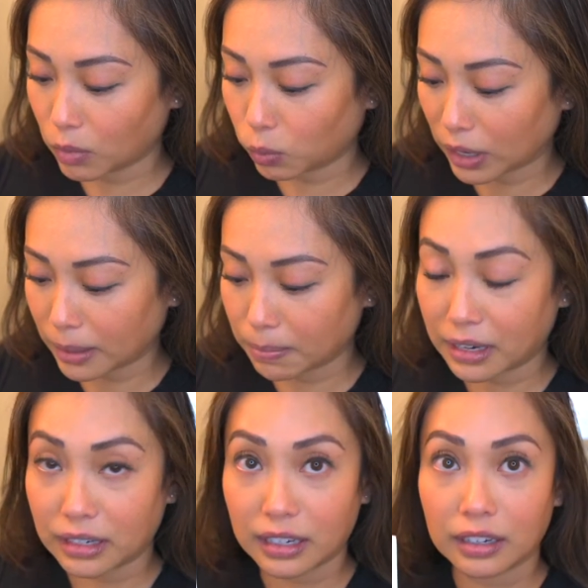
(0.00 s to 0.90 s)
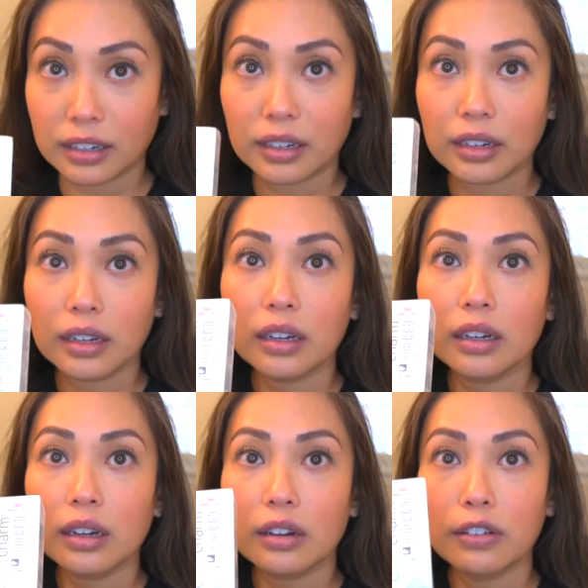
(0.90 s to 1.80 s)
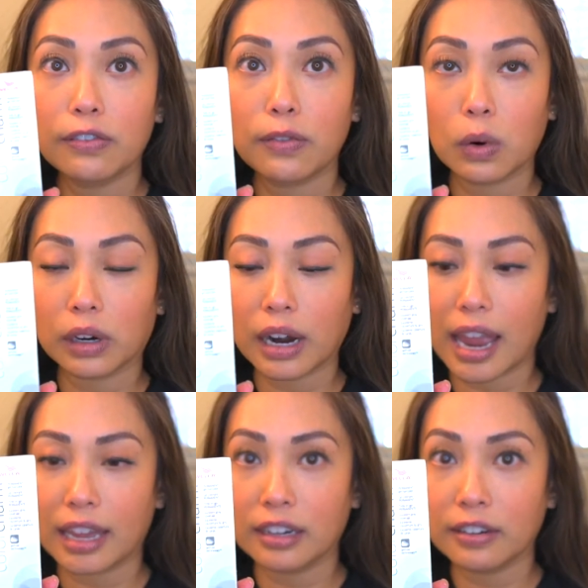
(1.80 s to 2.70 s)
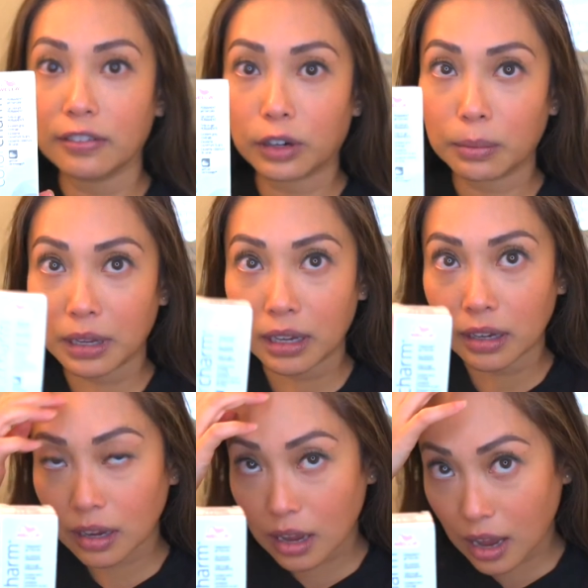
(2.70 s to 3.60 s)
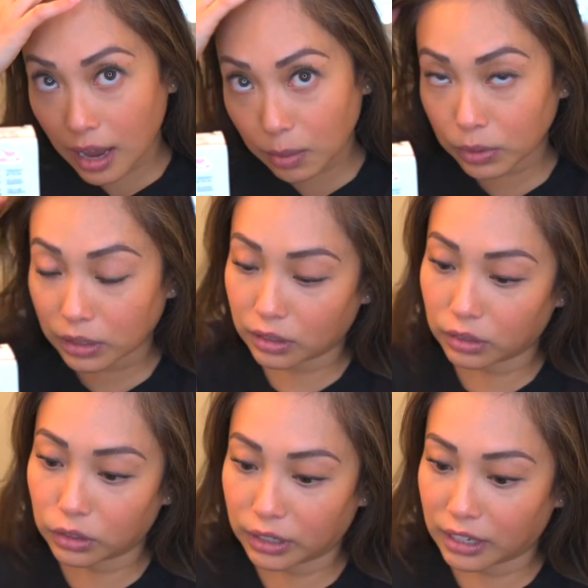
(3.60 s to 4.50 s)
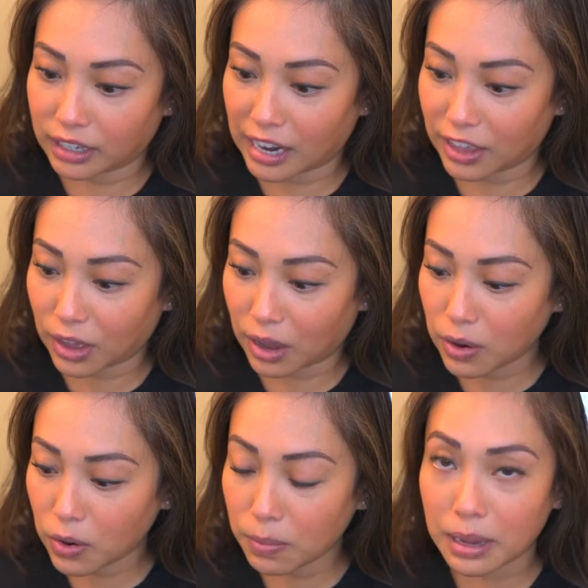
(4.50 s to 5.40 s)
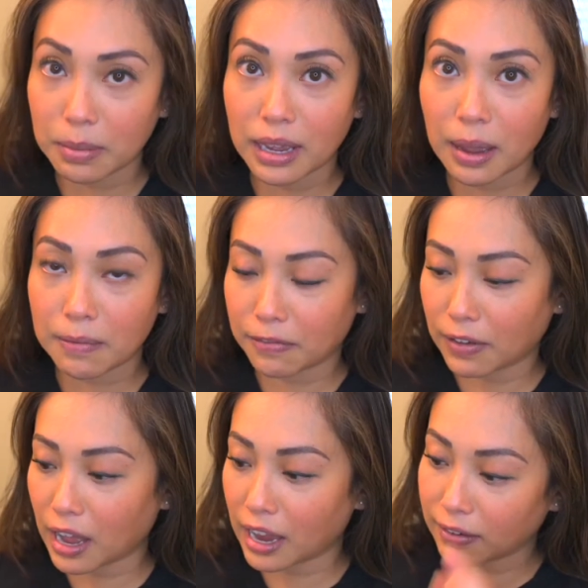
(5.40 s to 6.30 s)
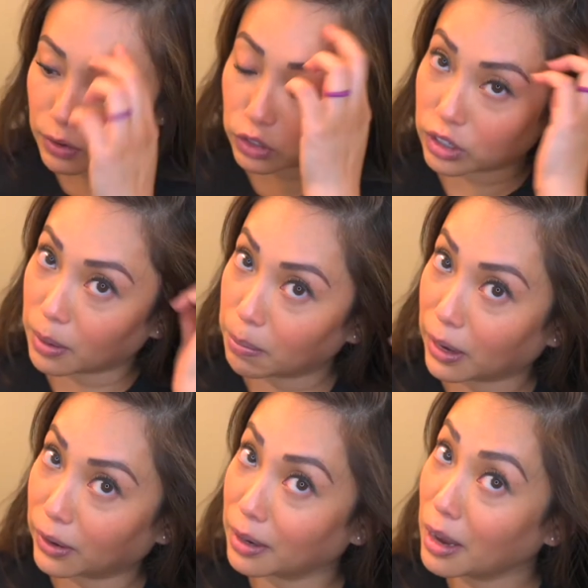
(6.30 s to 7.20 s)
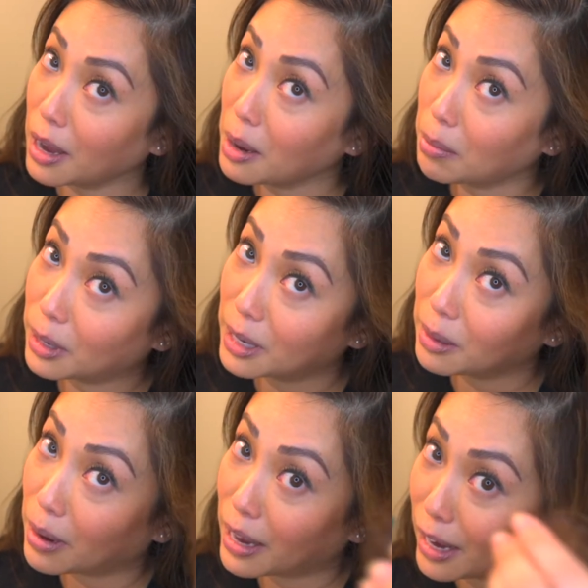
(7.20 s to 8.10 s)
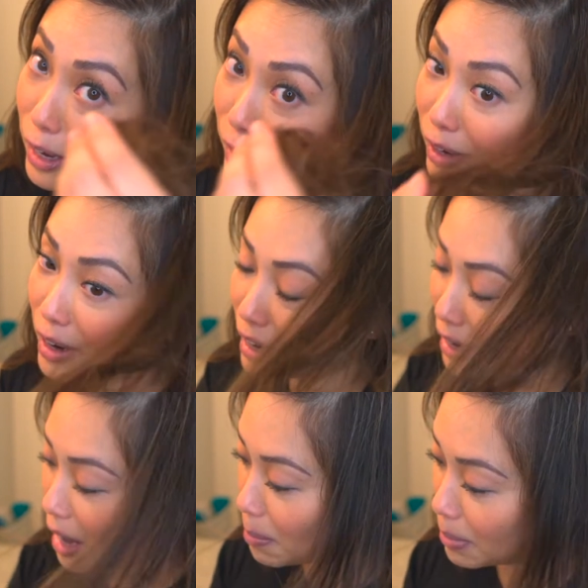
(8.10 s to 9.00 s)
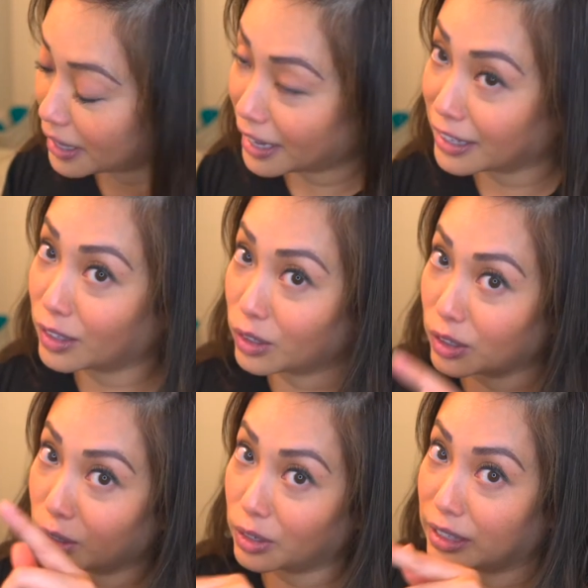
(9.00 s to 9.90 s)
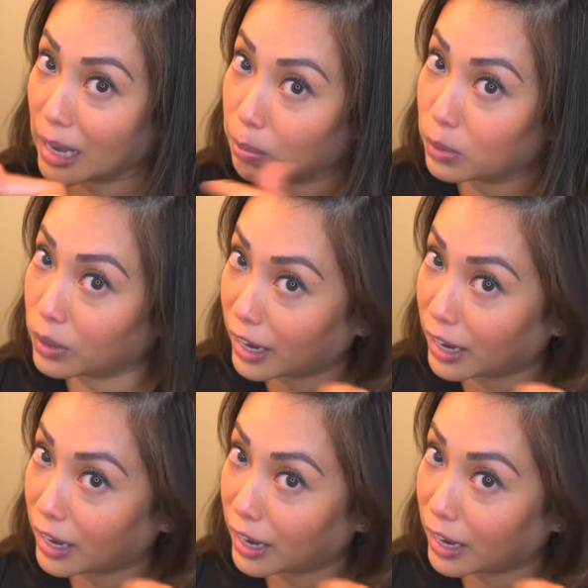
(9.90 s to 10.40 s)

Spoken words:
recommended 4N for me. I was looking and I thought, oh, maybe I'm 5. I was just comparing, putting my hair up against those little sample